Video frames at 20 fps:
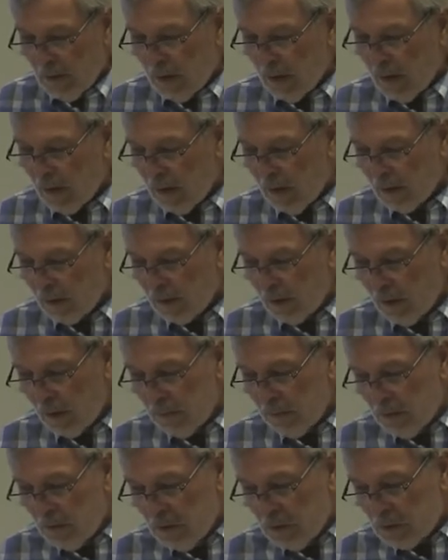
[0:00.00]
And uh,
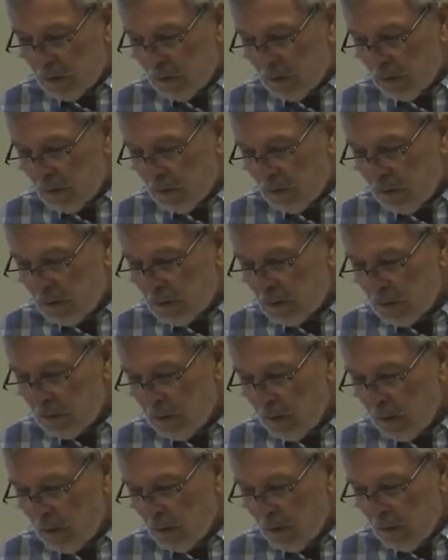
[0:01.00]
so this is
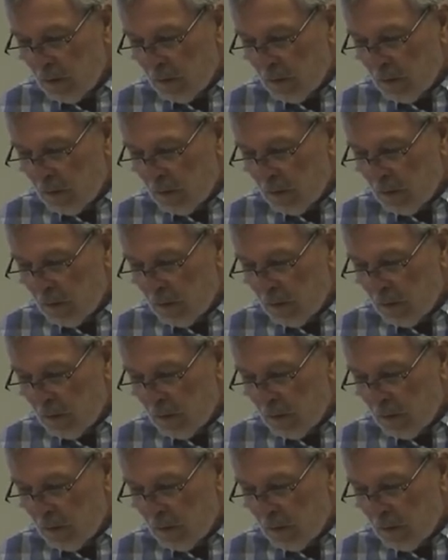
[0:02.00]
what,